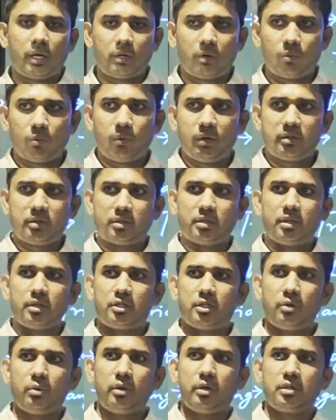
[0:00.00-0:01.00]
at which
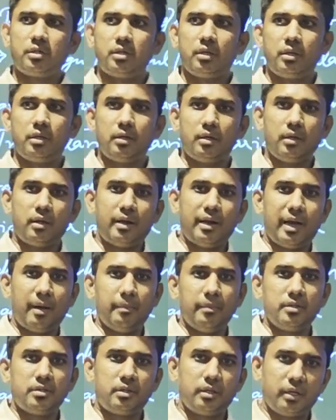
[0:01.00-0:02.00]
situation
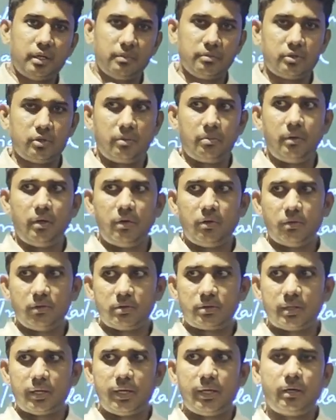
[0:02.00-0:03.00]
Lame's theorem should be
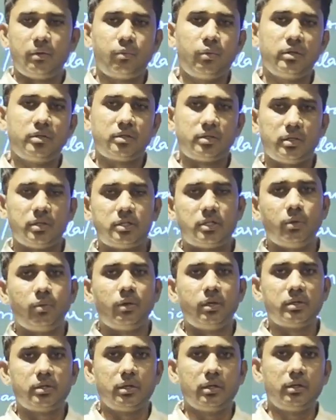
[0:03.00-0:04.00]
used and at which
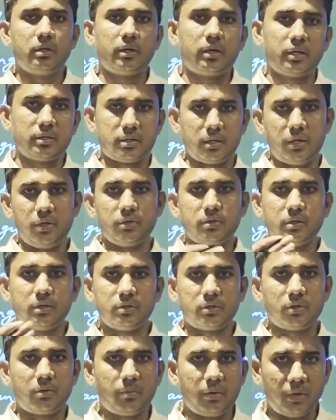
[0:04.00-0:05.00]
situation
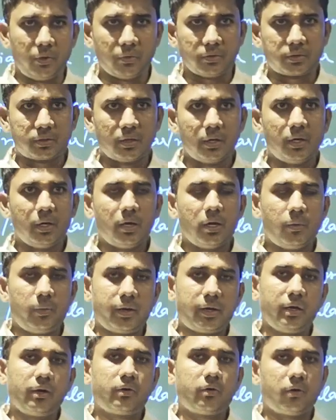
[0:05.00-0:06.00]
resolution should be used.
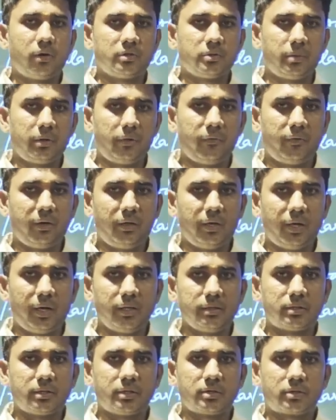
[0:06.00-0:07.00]
We can cross verify the
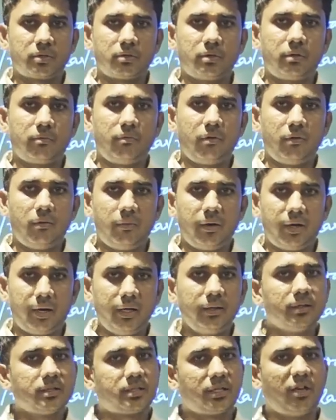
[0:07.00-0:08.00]
answers so that we will be
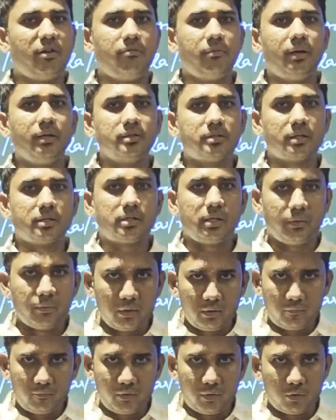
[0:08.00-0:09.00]
getting the same answers
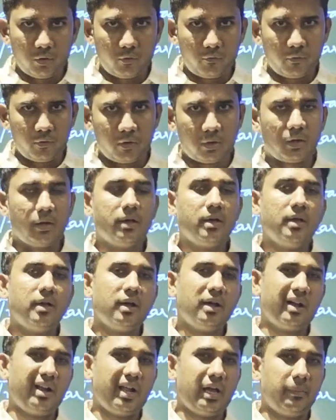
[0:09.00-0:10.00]
even if we go for
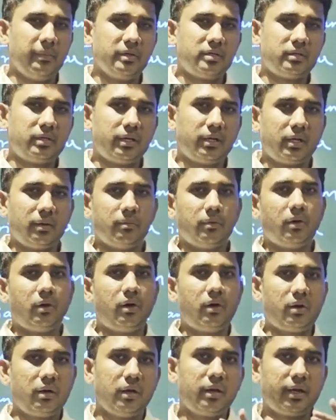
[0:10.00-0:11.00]
Lame's theorem
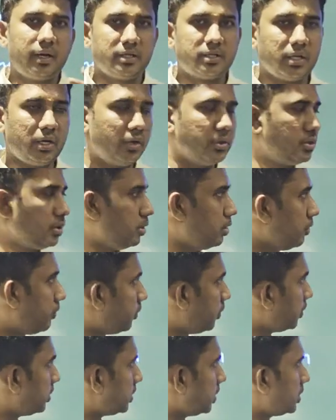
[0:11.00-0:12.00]
or resolution of
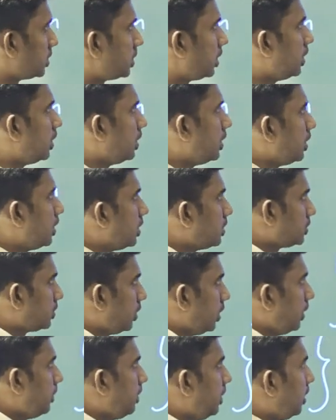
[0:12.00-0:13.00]
forces.
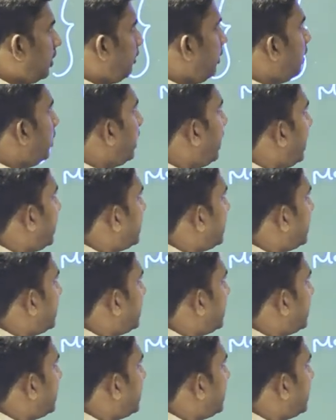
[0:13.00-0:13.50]
So let me give you